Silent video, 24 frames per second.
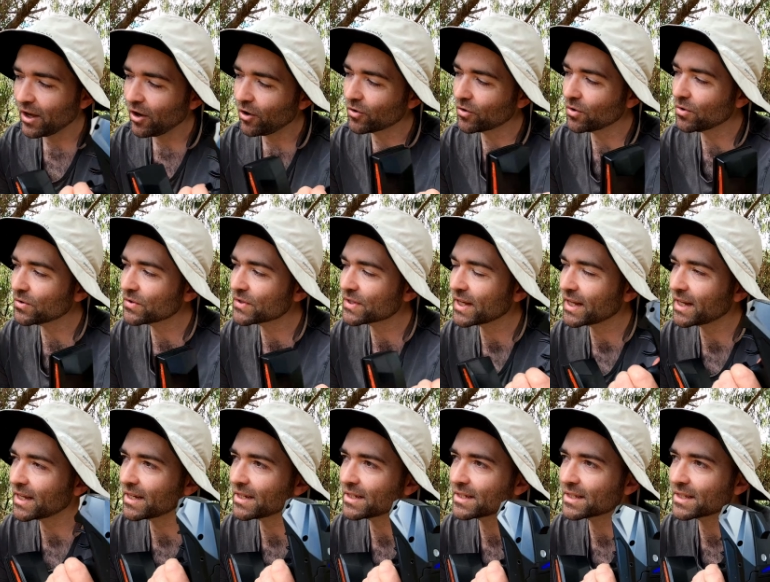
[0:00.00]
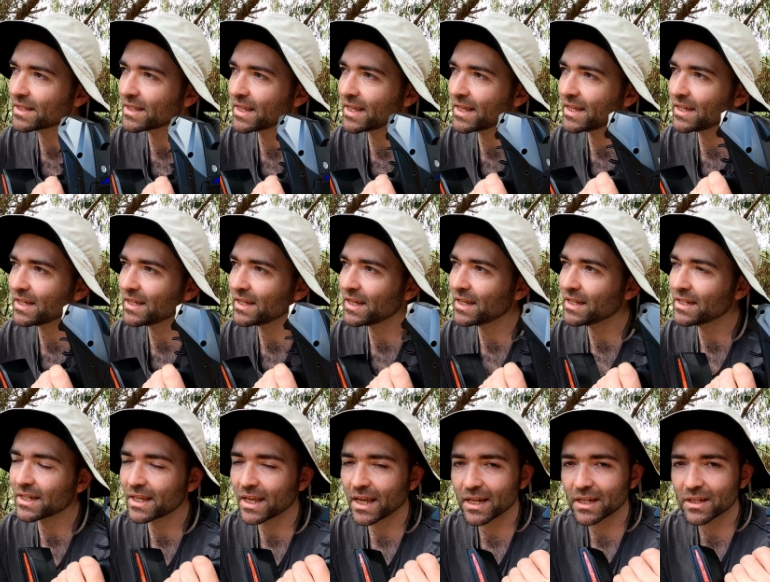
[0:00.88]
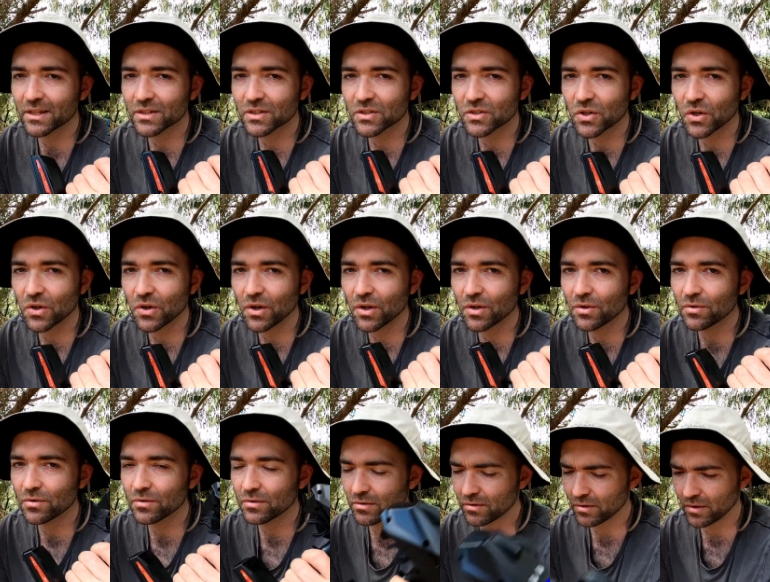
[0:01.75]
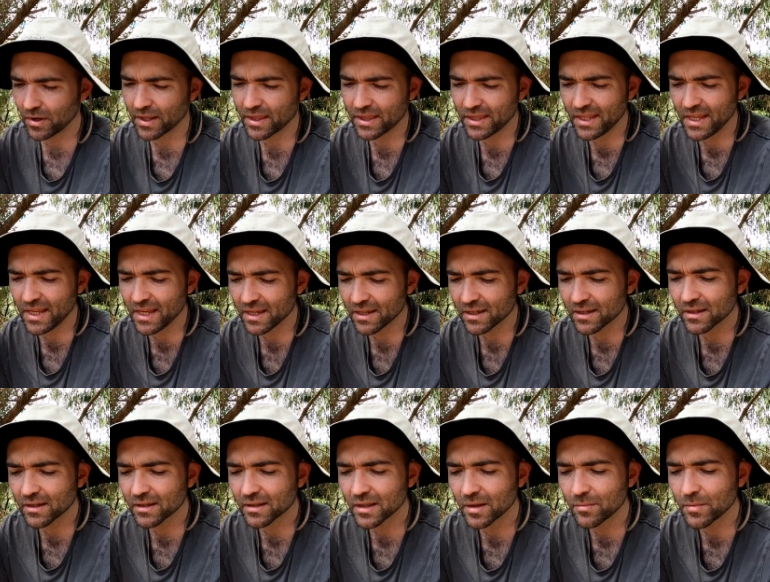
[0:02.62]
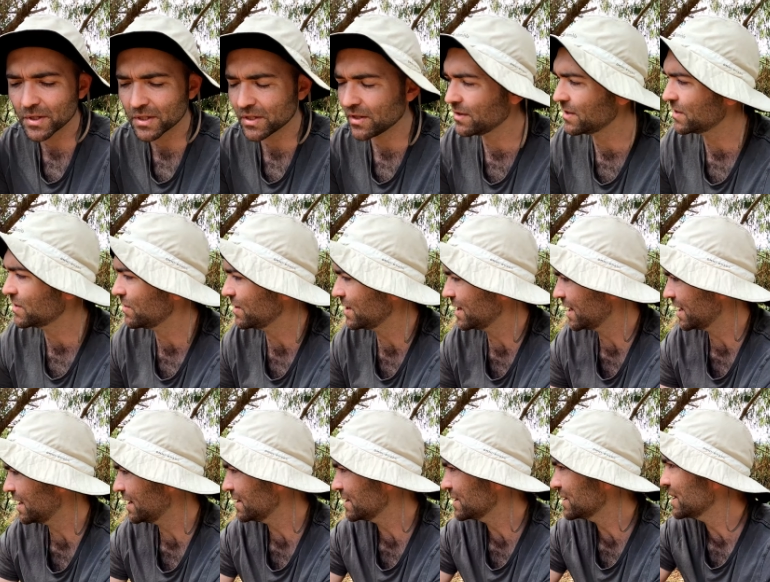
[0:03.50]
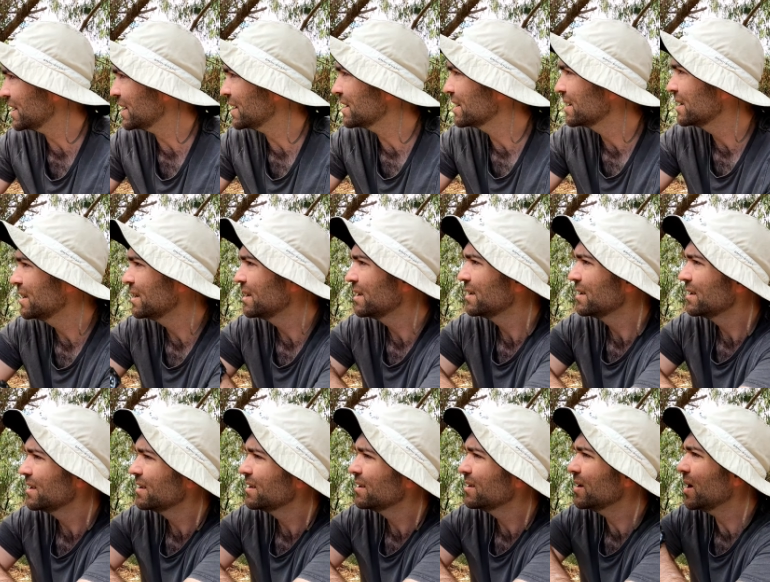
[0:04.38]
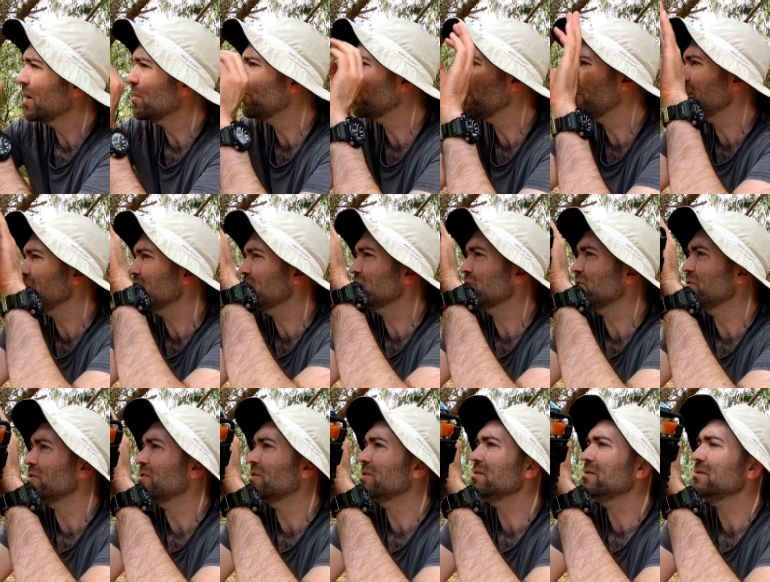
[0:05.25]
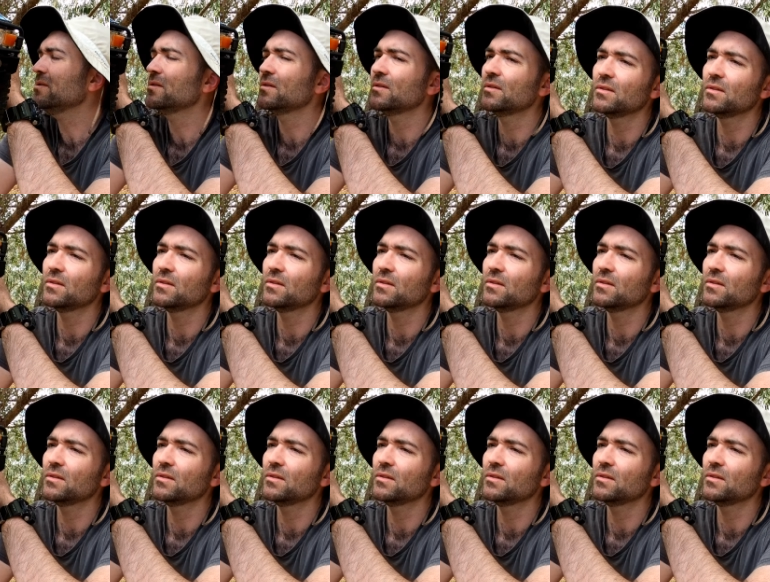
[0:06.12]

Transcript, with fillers: On all settings, the indicators turn, I think, let me turn this on again and see. I'm pretty sure.